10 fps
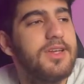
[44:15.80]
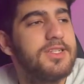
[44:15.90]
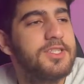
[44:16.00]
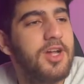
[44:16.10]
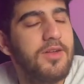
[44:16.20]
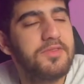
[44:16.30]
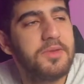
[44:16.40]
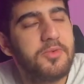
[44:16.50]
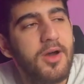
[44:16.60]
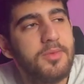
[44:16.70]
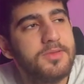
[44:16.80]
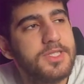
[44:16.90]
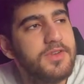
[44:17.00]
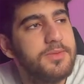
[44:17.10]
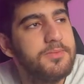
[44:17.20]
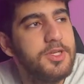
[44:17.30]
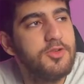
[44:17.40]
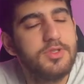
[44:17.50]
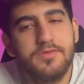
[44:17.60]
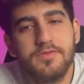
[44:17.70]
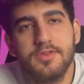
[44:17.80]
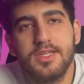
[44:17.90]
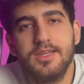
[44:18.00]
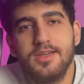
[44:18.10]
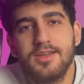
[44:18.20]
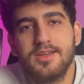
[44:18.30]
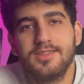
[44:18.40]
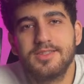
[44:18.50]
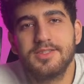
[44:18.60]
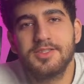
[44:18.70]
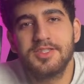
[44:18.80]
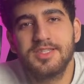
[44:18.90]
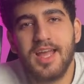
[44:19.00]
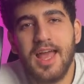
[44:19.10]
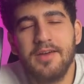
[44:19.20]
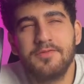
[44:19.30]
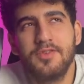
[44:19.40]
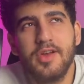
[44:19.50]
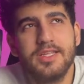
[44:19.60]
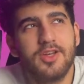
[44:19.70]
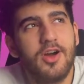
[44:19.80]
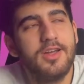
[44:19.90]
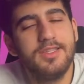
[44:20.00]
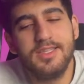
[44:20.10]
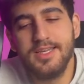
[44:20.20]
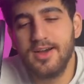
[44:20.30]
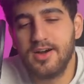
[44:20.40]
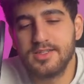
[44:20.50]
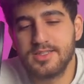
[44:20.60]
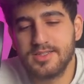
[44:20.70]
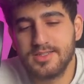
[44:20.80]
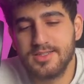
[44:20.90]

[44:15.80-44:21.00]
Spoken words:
solve the problems very beautifully and have great ideas.